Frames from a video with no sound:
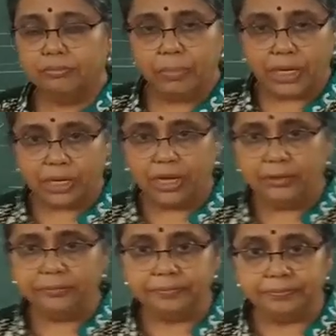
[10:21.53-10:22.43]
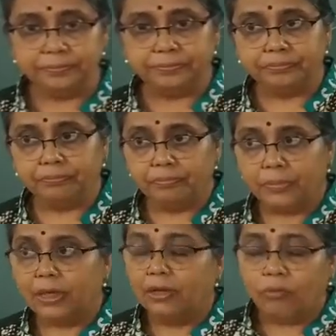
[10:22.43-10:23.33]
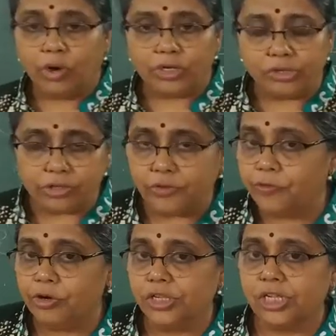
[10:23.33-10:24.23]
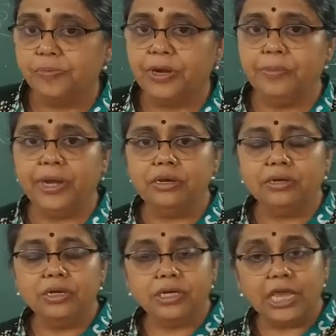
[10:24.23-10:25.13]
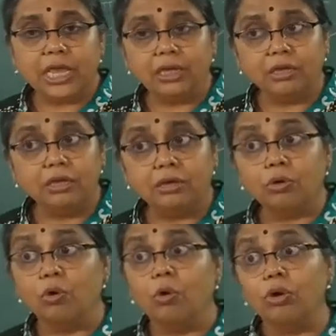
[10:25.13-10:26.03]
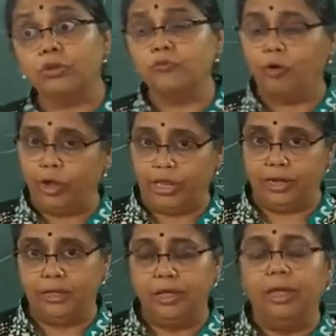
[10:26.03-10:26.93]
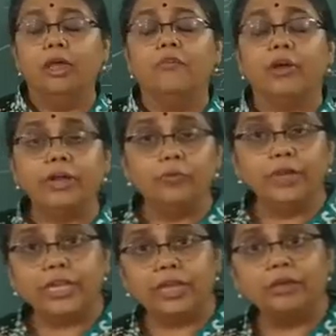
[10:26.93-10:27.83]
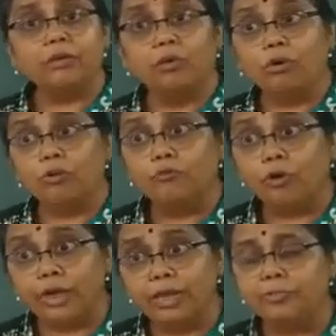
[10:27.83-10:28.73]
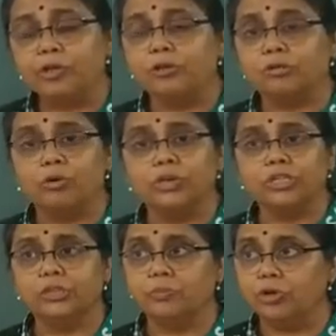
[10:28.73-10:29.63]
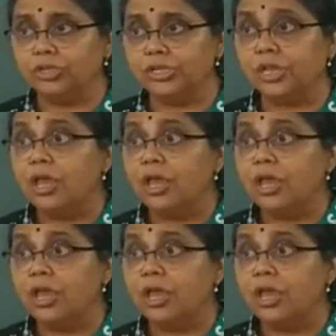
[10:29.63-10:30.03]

Pakka? What is Rutherford's experiment? Take gold foil. Why do we take gold foil? Because gold is the most